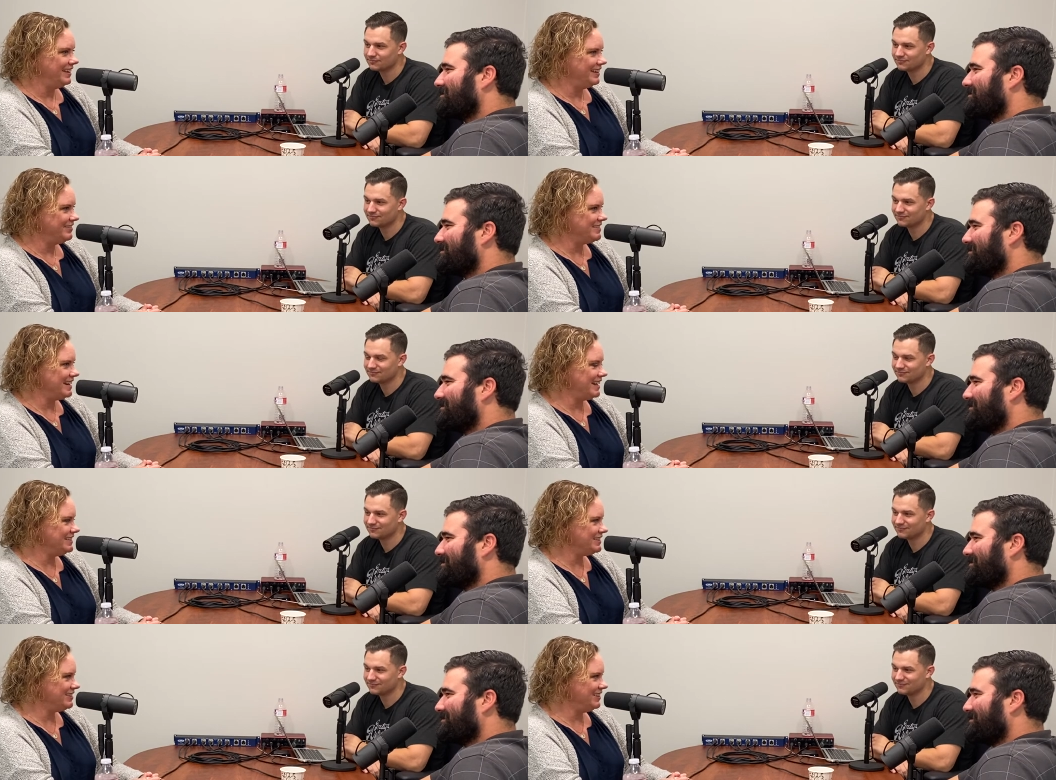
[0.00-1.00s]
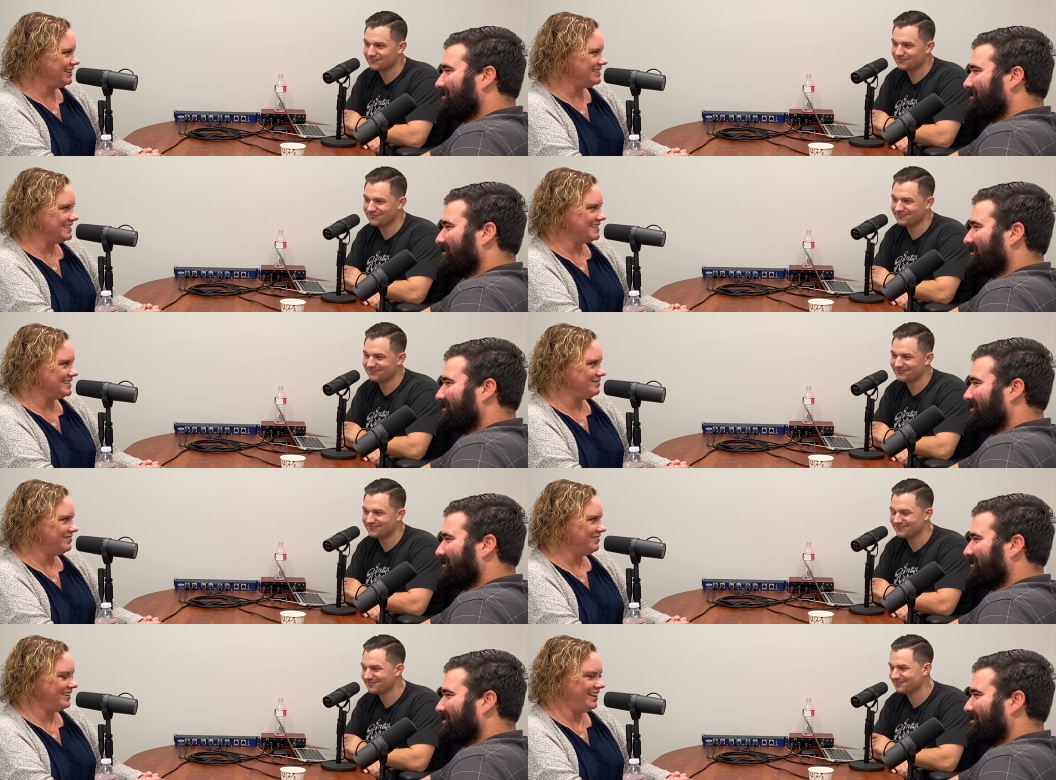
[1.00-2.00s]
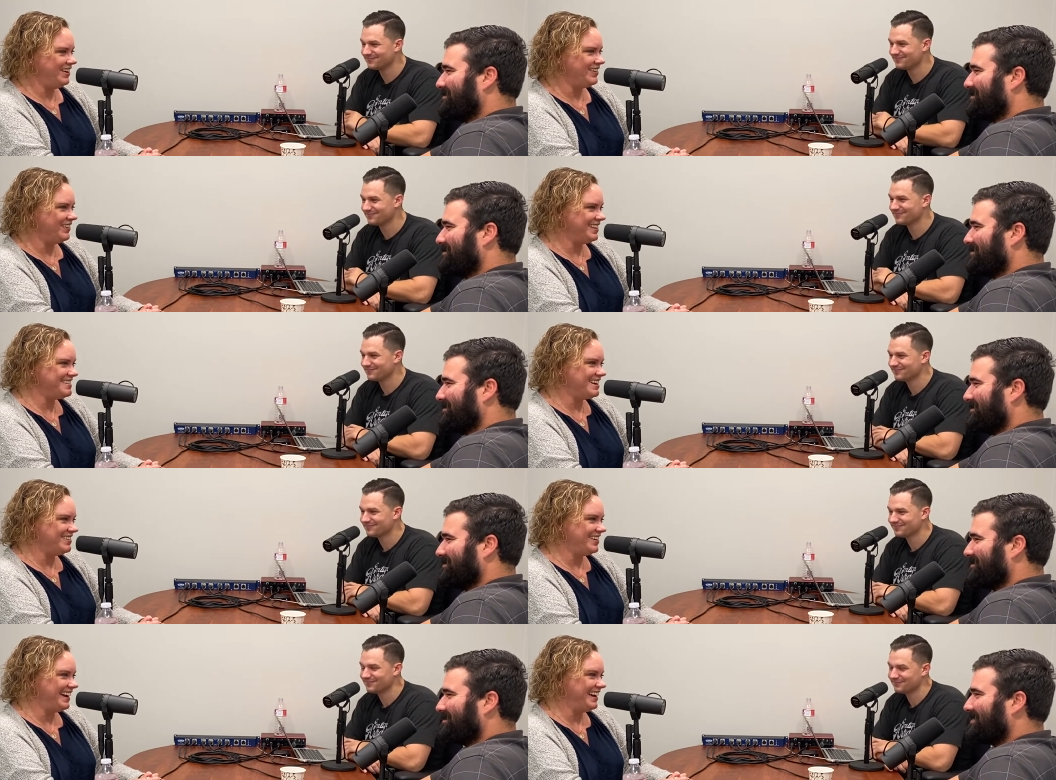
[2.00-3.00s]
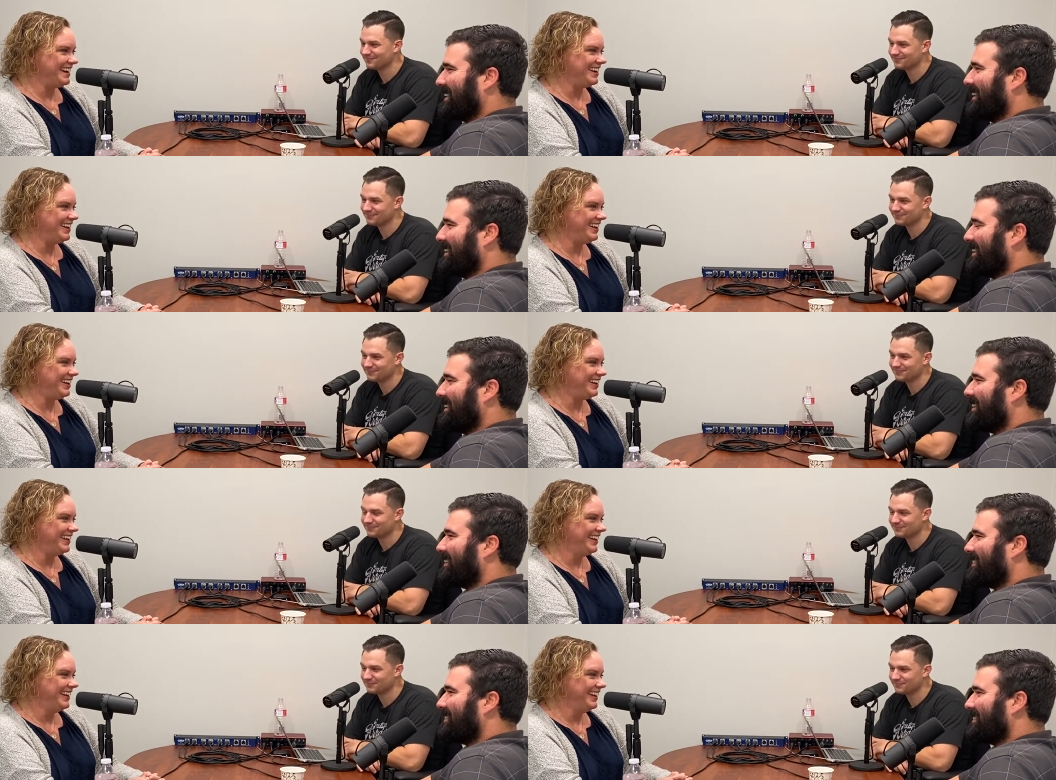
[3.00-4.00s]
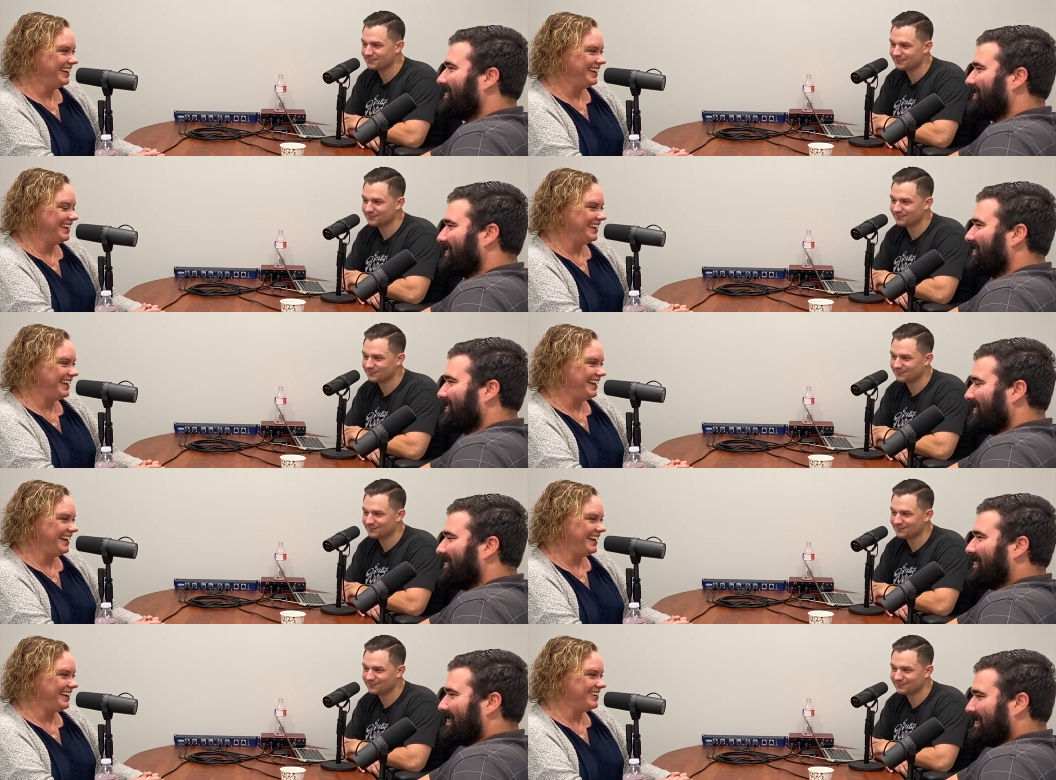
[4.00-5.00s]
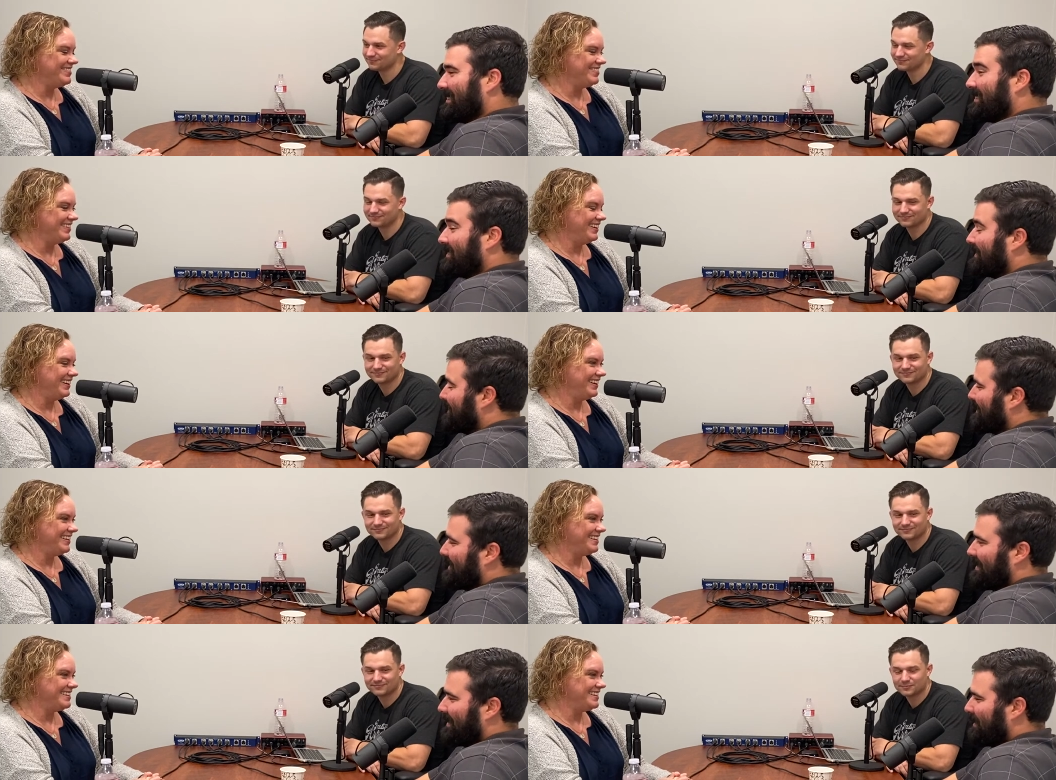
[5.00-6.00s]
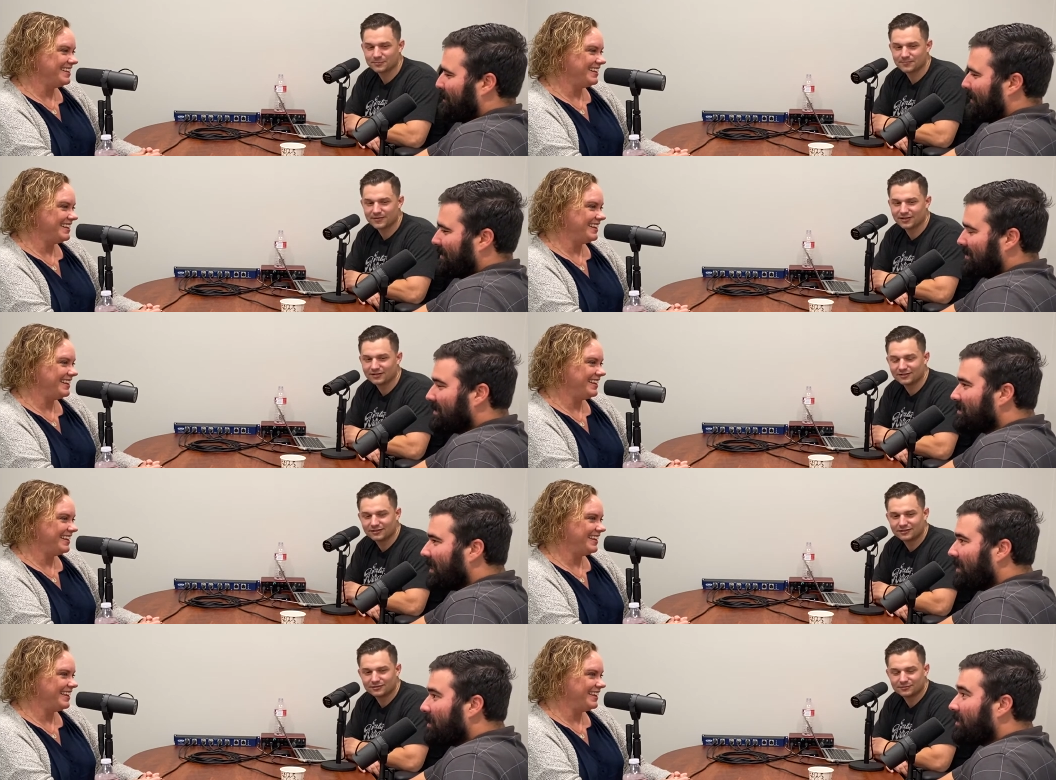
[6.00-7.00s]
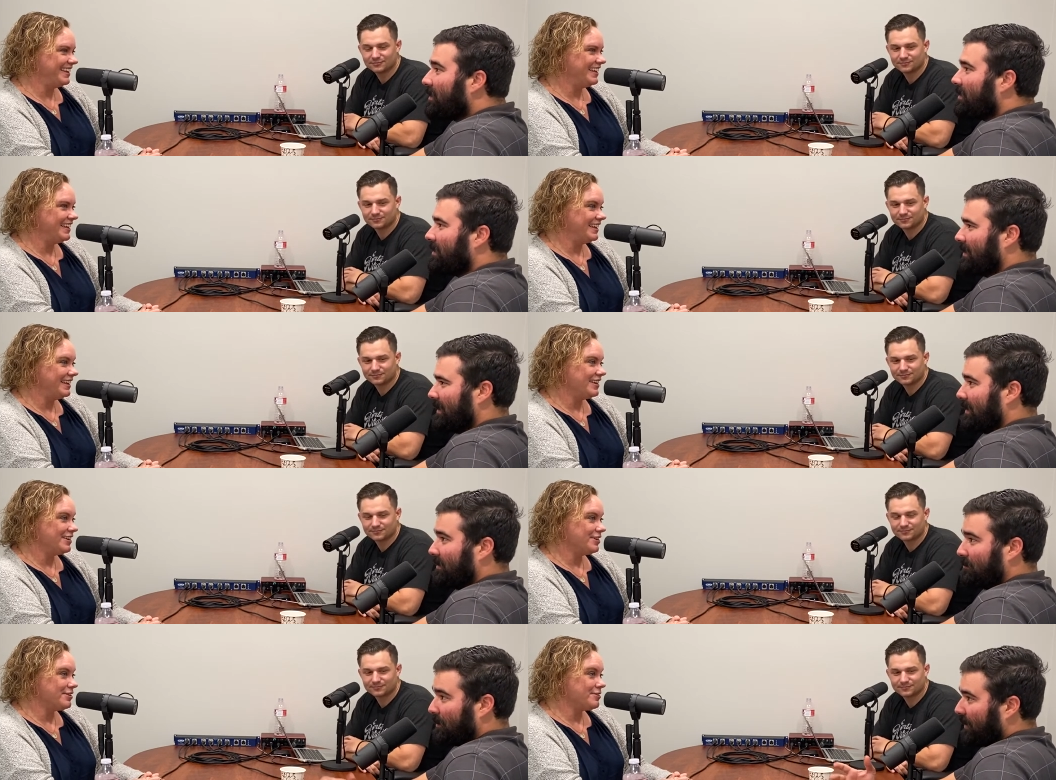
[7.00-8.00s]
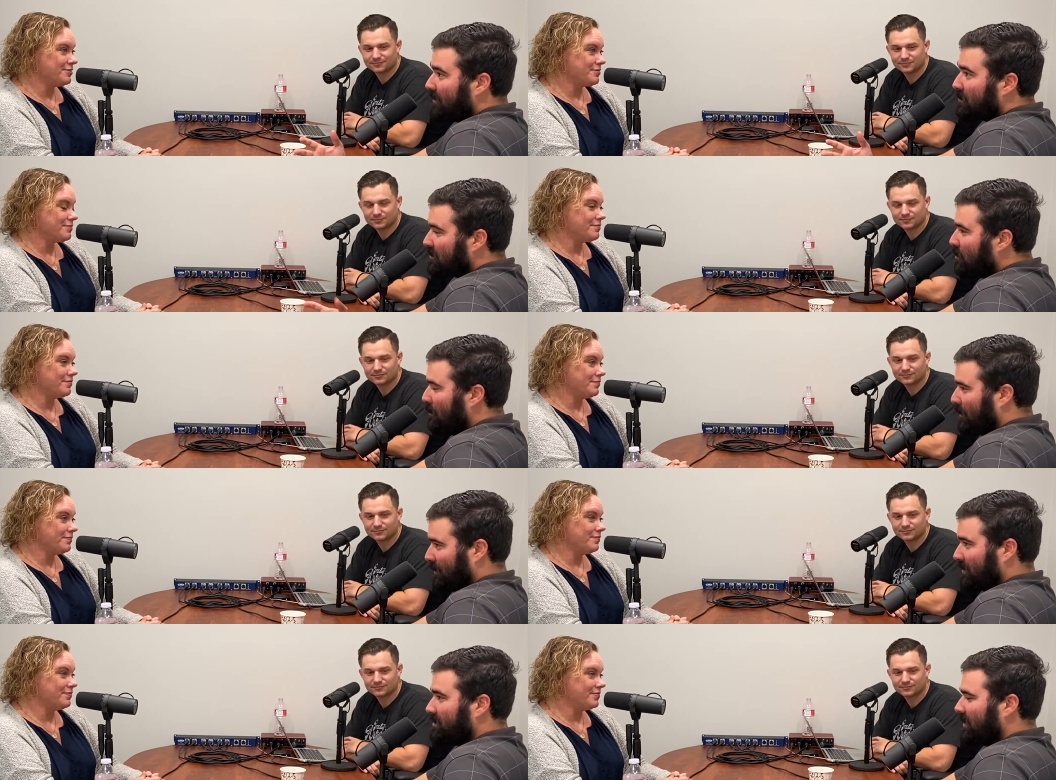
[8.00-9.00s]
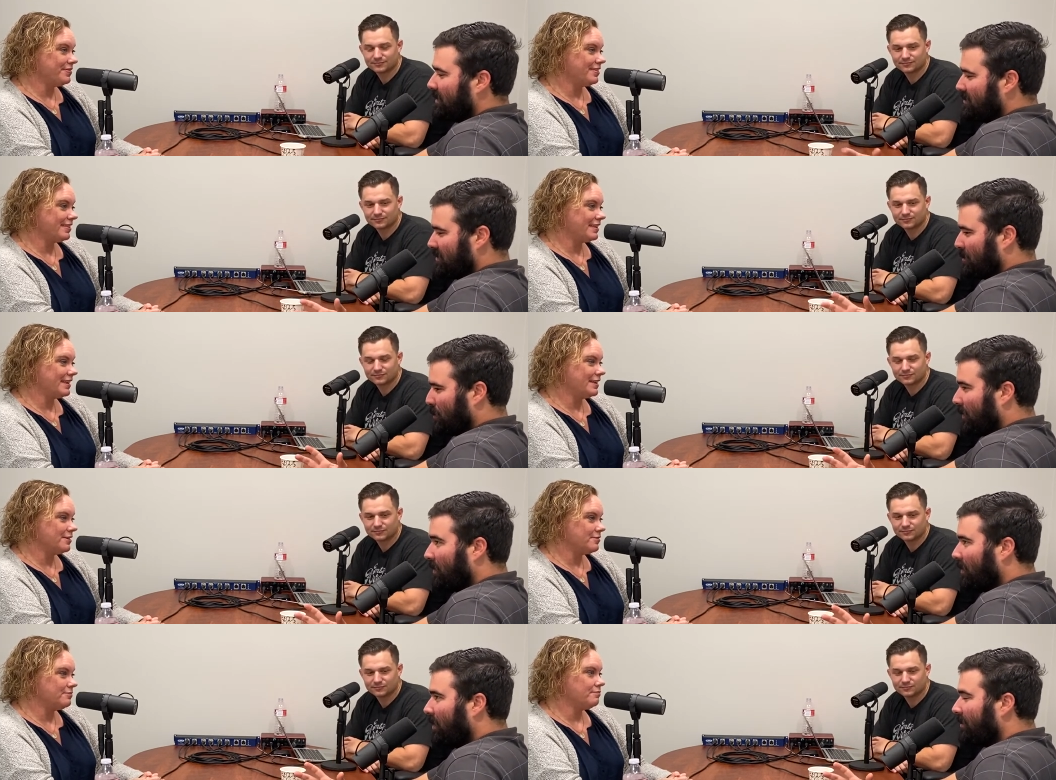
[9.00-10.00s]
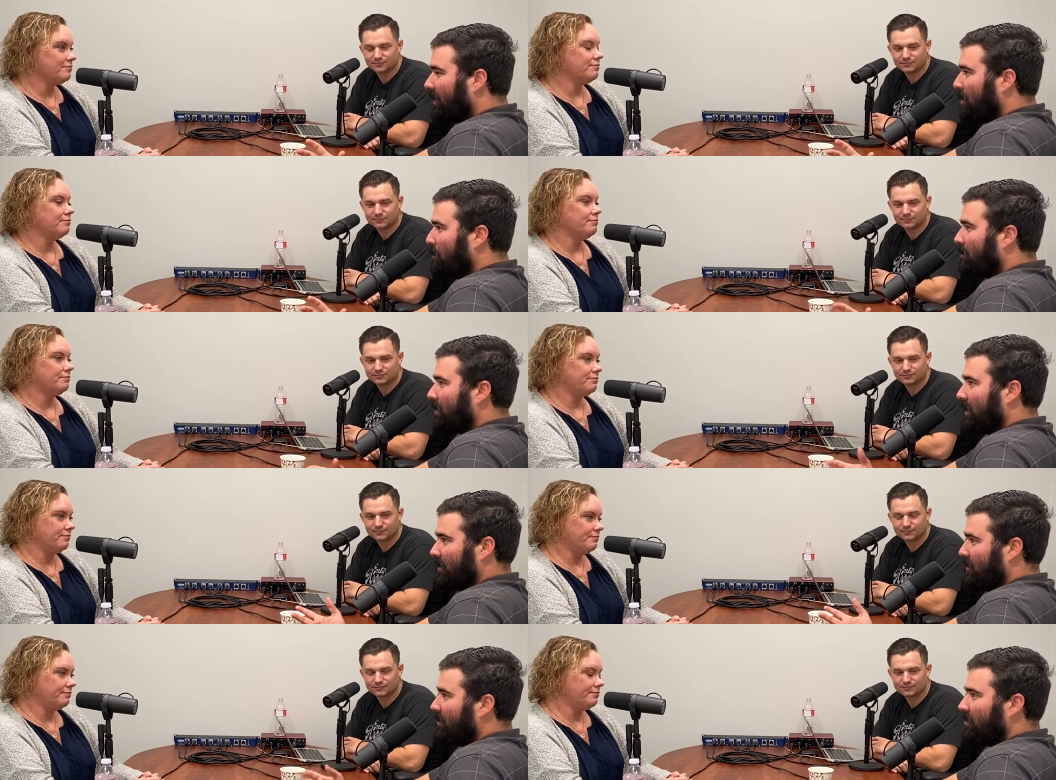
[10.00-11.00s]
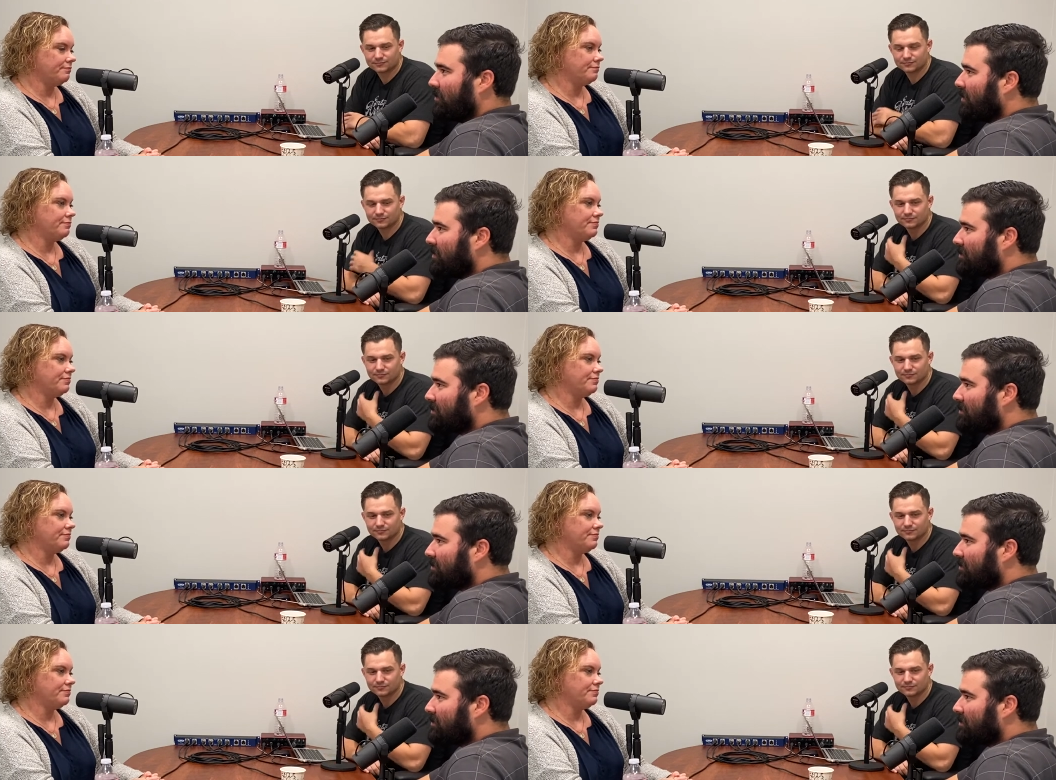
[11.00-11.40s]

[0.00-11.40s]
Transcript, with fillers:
Speaker 1: was in high school. That doesn't seem, well, no, that's not mm. right yeah. at all. Yeah.
Speaker 2: Oh man, it's exciting. Uh, but that's what's cool about mm. real estate is you can play the long game. Mm. you can mm. do this